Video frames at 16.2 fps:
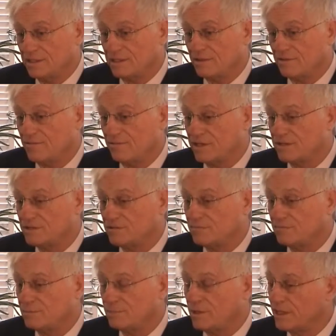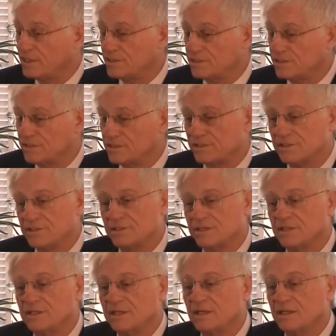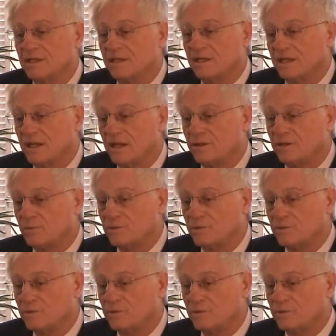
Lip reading: In the face of prejudice, how